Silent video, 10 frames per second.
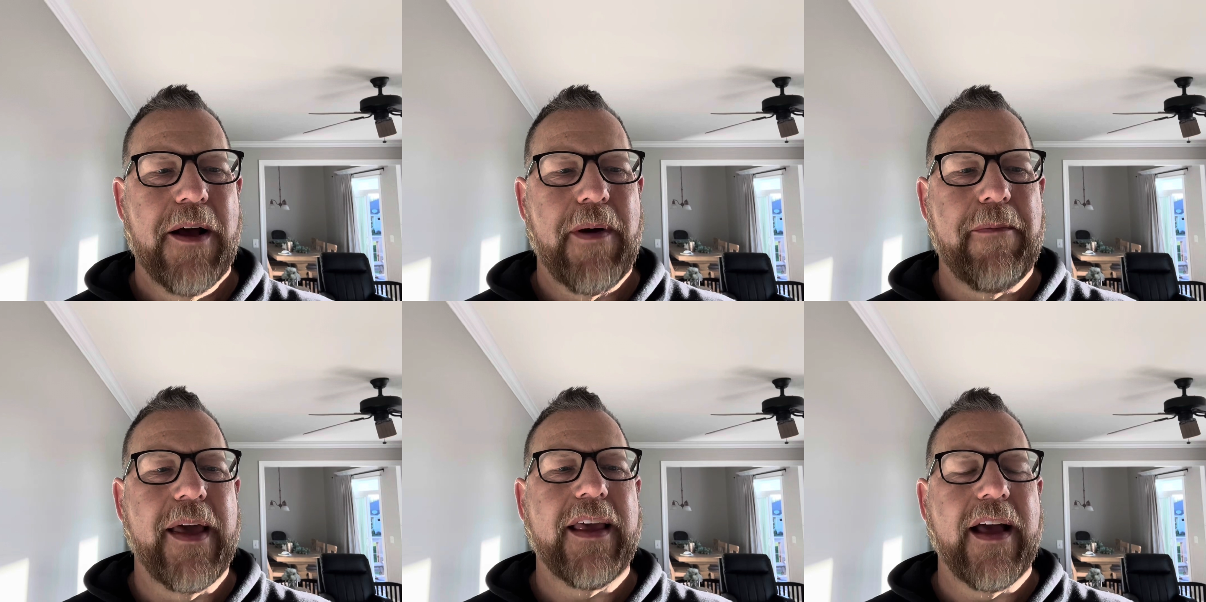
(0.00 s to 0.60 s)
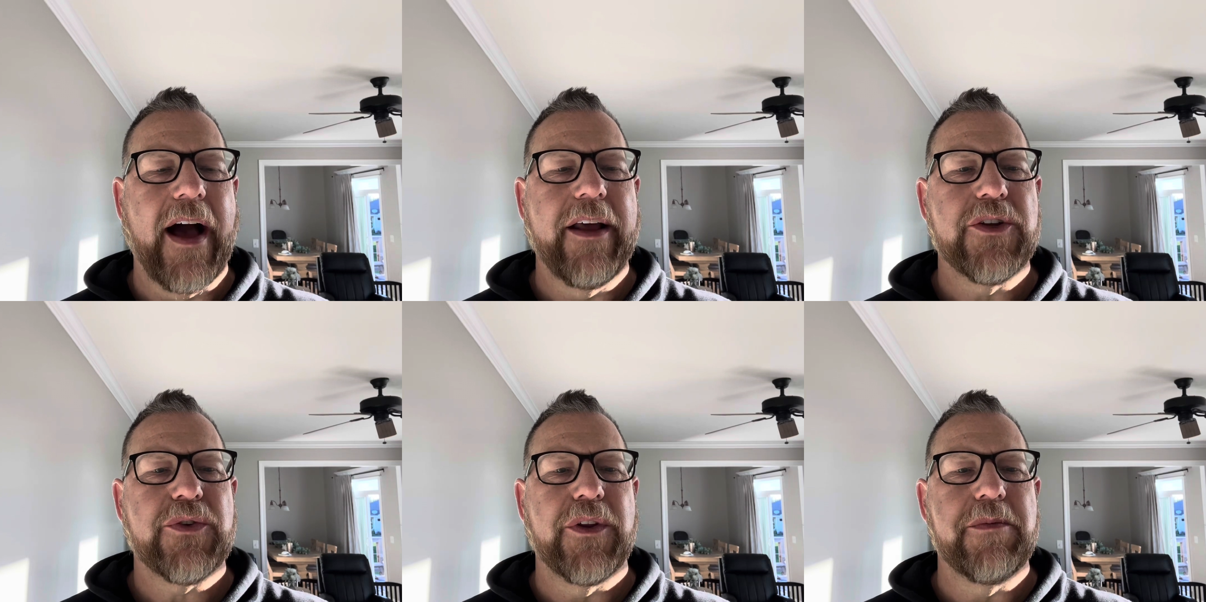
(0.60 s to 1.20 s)
By making
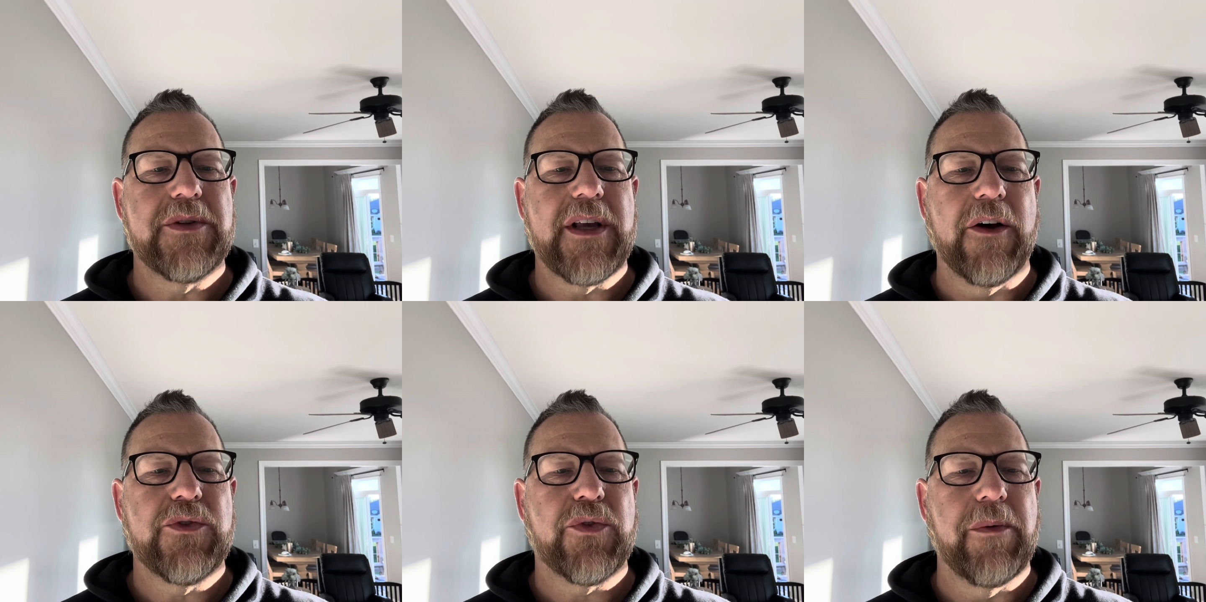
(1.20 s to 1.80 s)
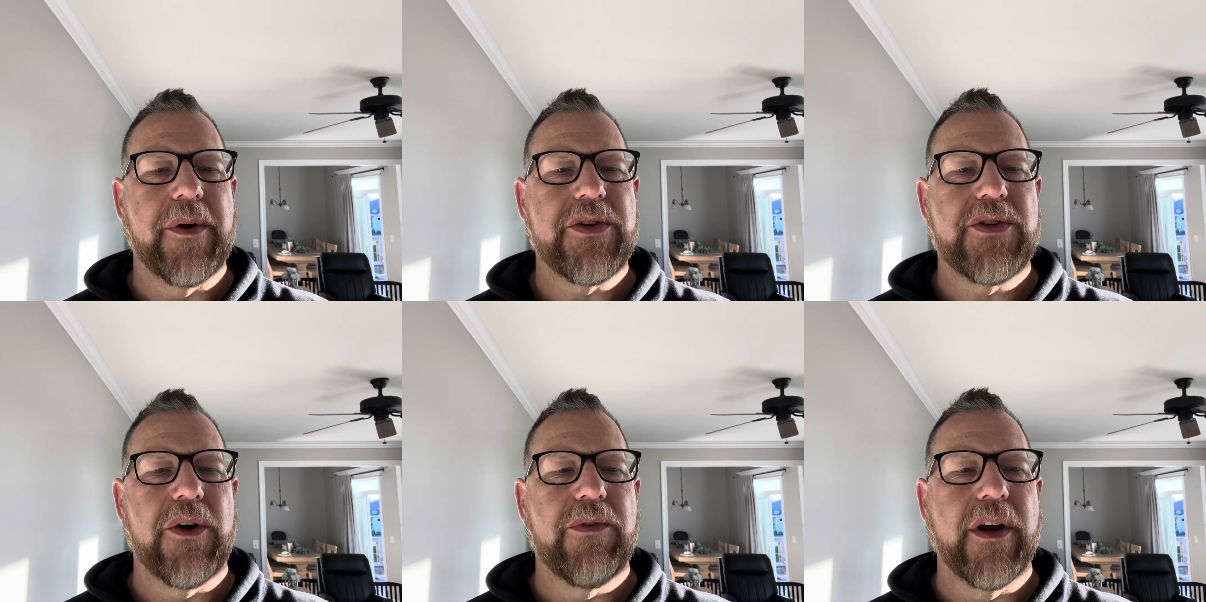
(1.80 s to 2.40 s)
idols for themselves from their
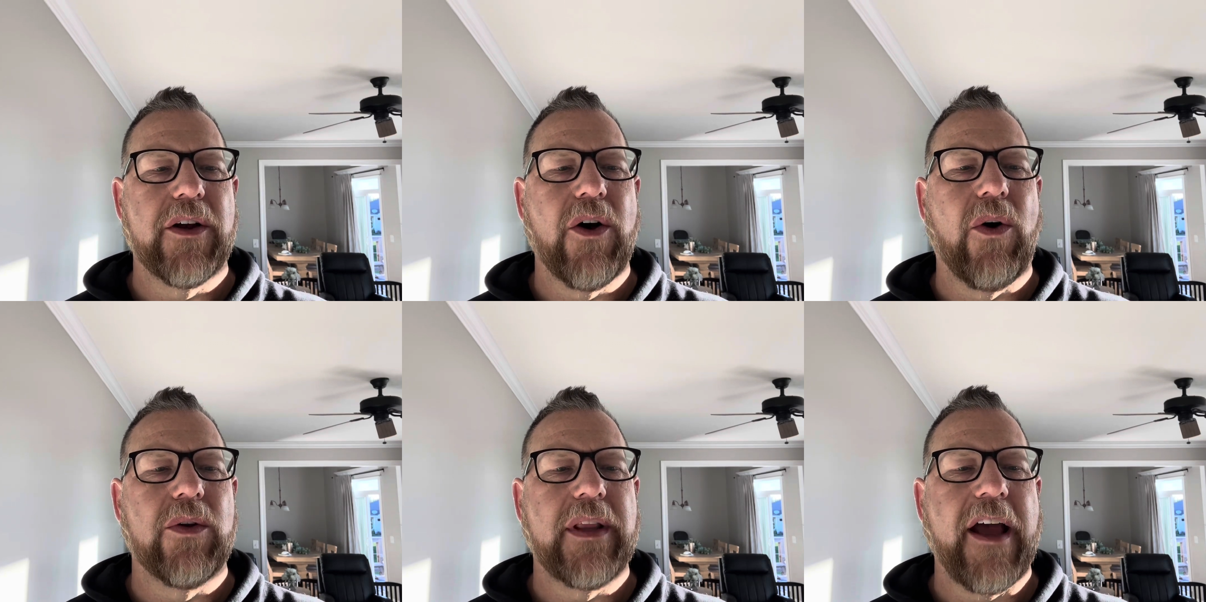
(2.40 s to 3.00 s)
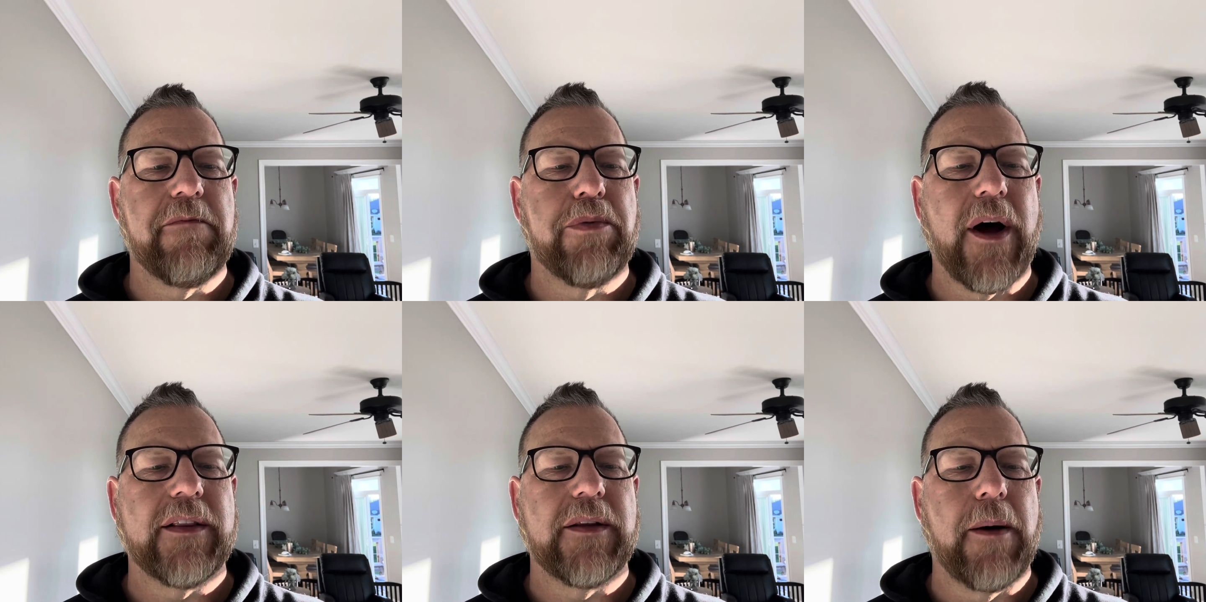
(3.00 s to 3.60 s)
silver and gold, they have
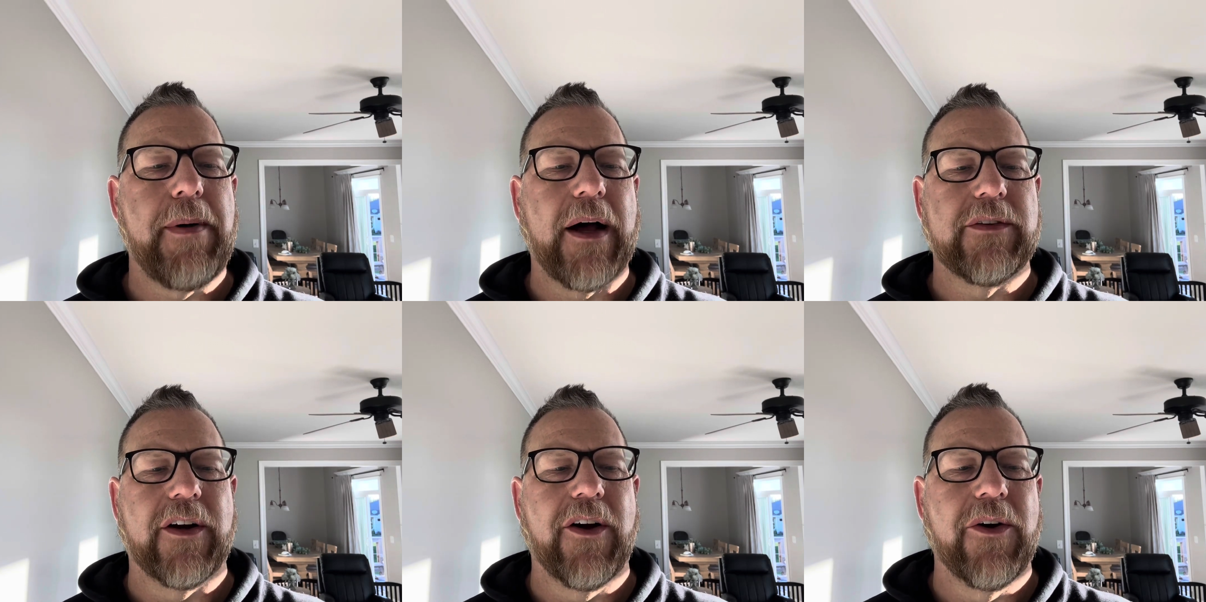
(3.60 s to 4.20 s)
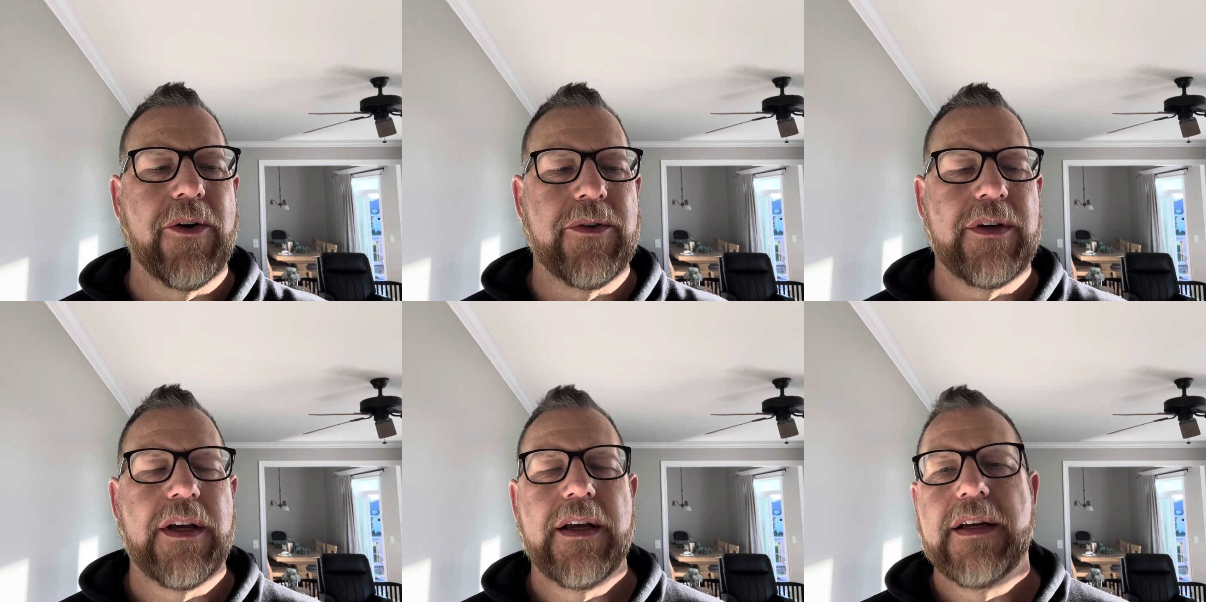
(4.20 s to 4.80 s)
brought about their own
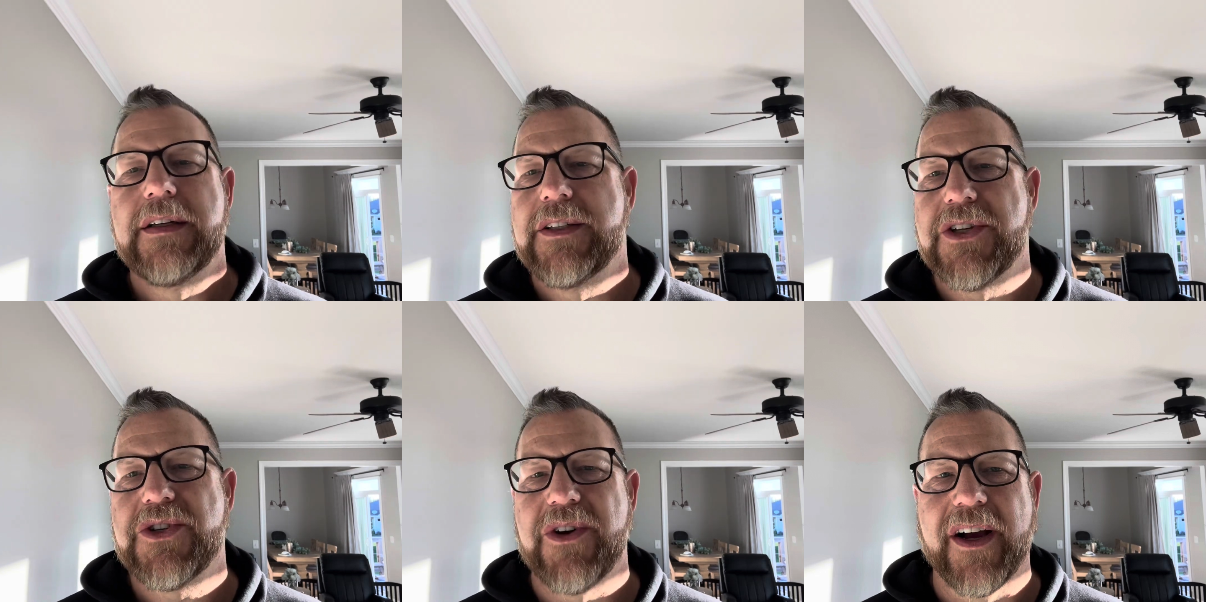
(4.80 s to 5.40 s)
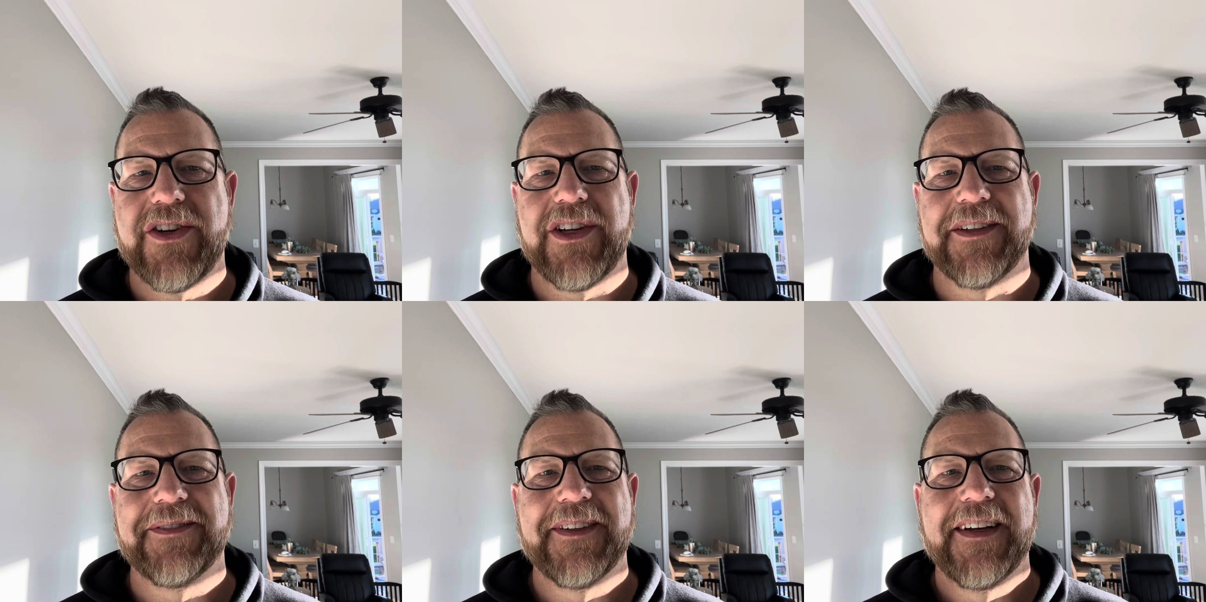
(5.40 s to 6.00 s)
destruction."